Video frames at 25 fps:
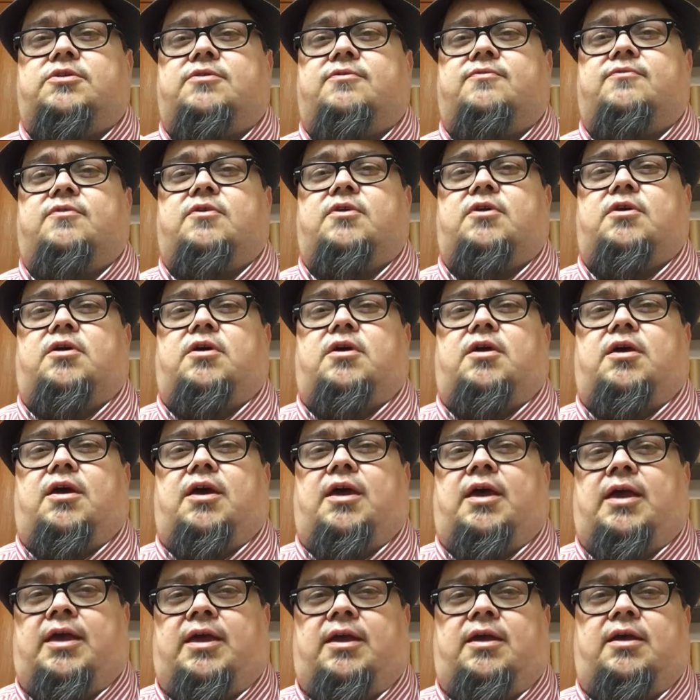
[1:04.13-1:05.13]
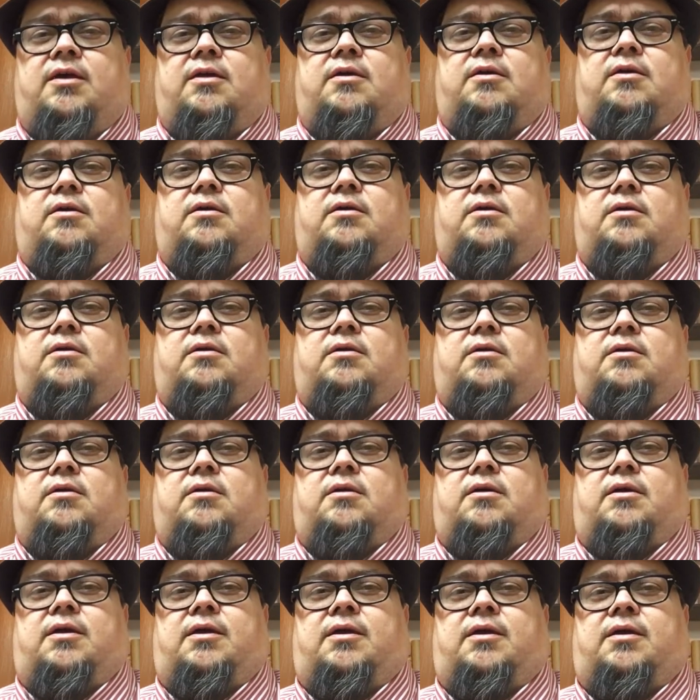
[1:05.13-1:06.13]
of anger
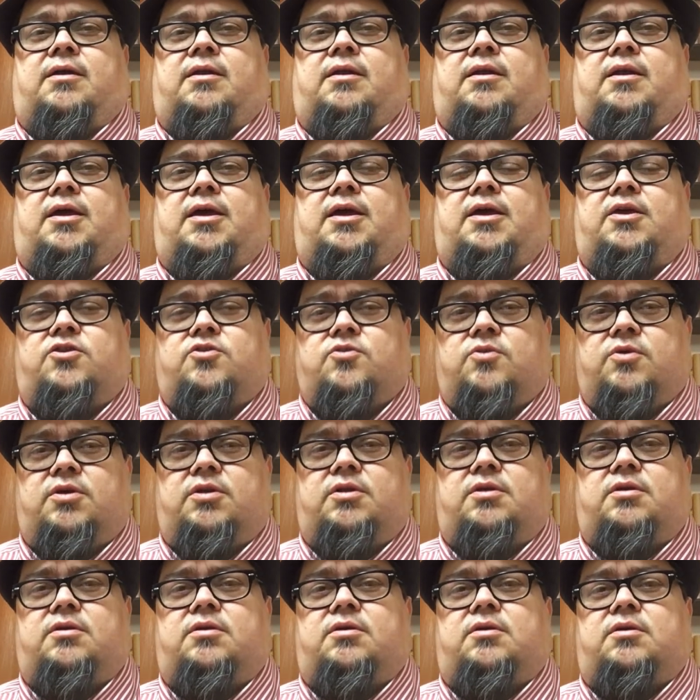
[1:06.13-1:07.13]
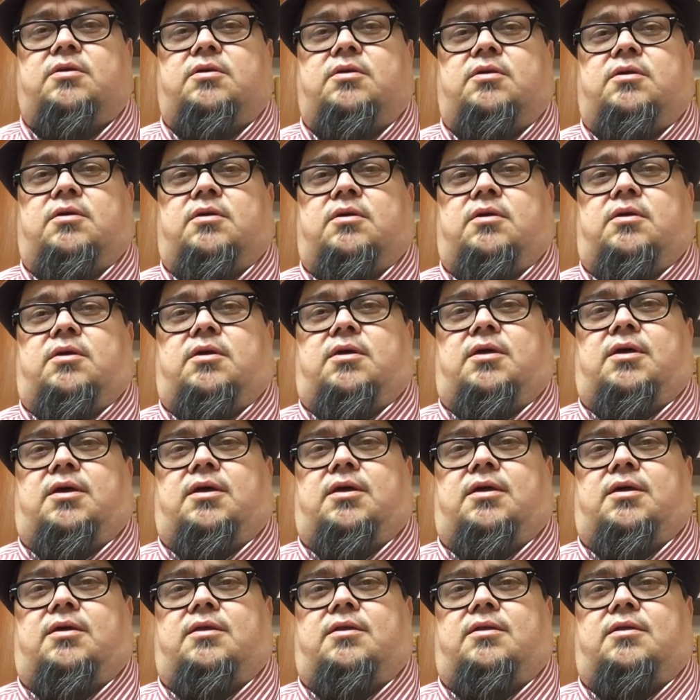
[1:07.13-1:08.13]
and hatred.
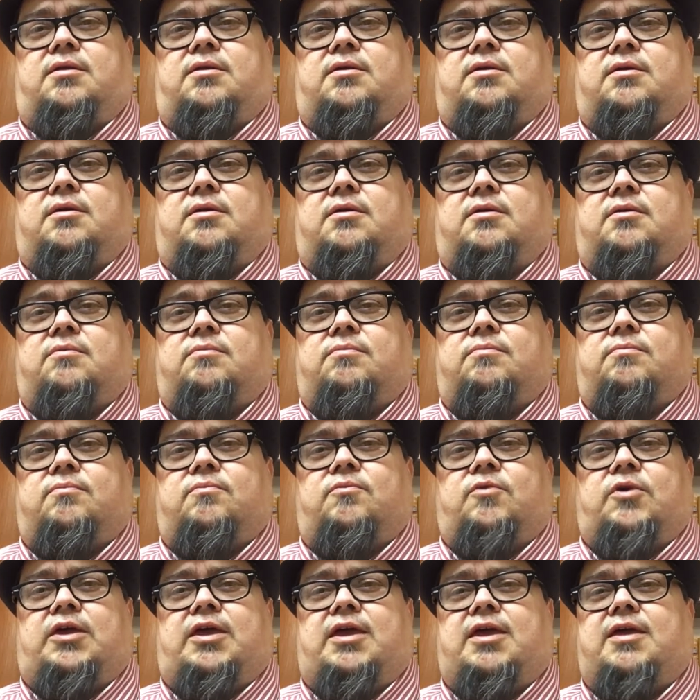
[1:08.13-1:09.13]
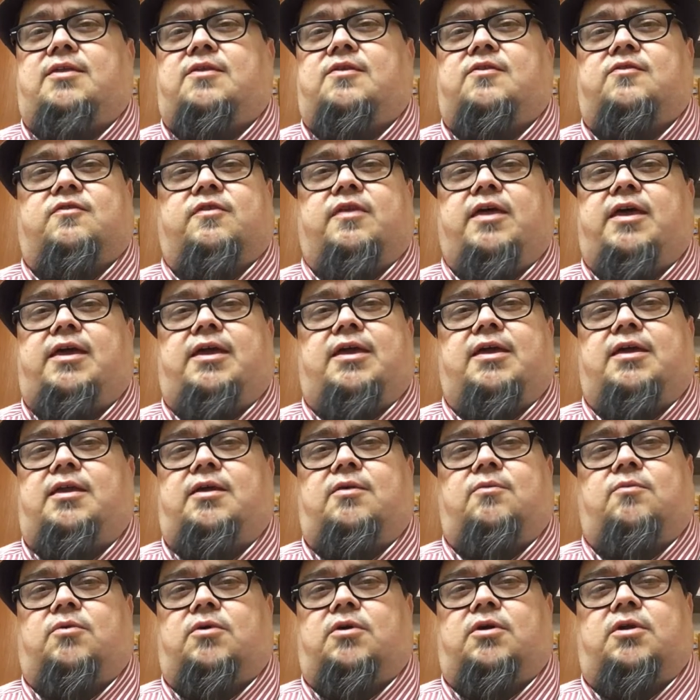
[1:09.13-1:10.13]
And we can't dislike
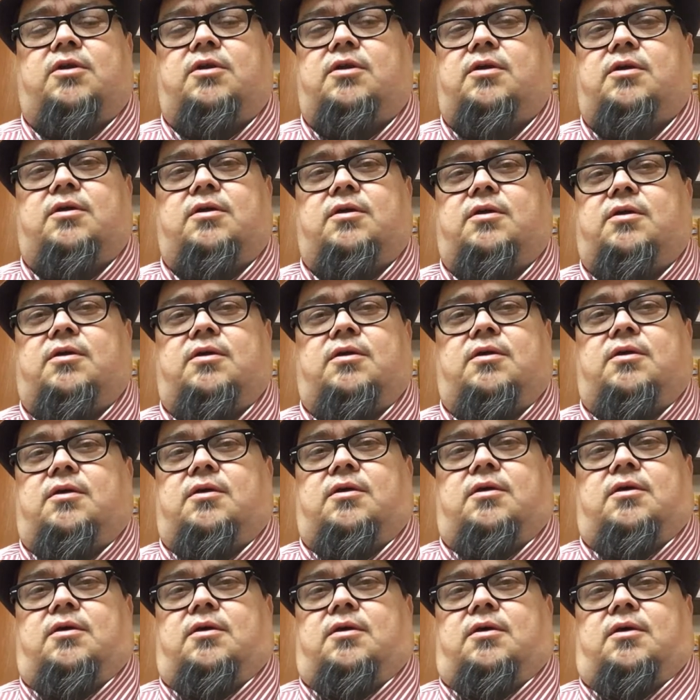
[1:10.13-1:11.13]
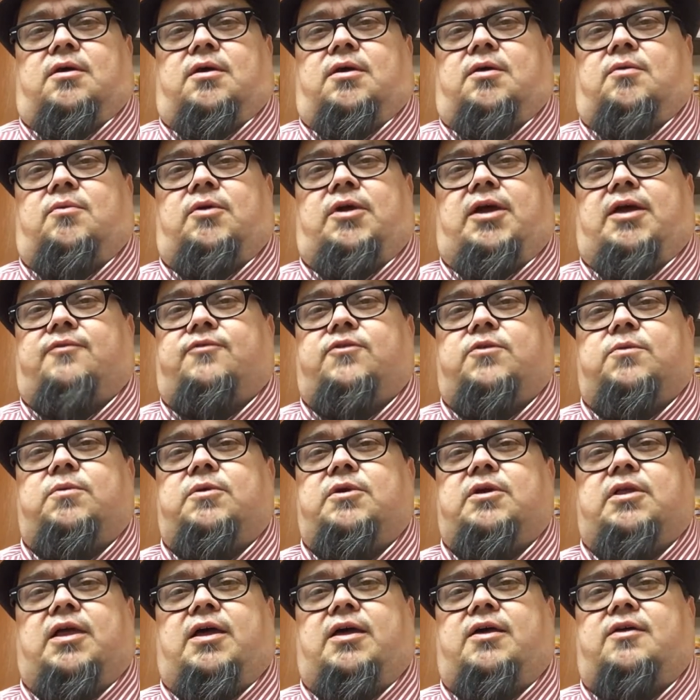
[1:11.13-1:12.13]
anyone. And we have to
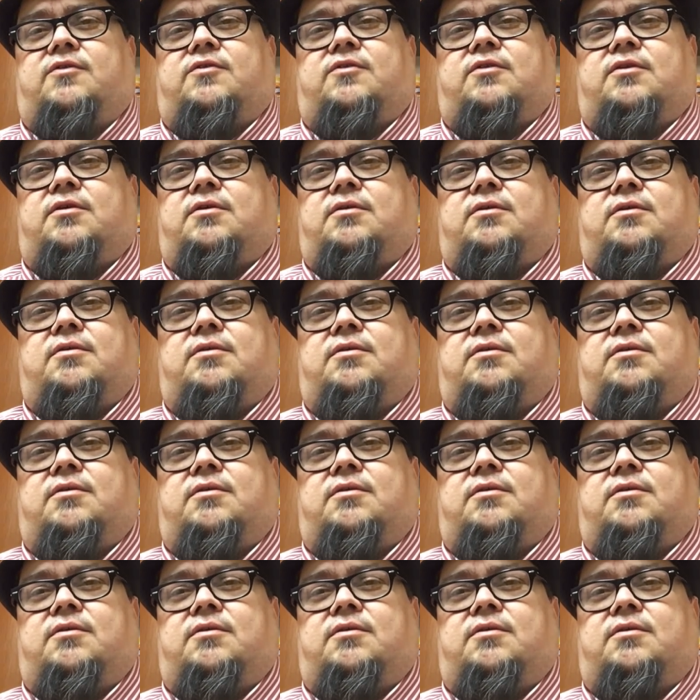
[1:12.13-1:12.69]
realize that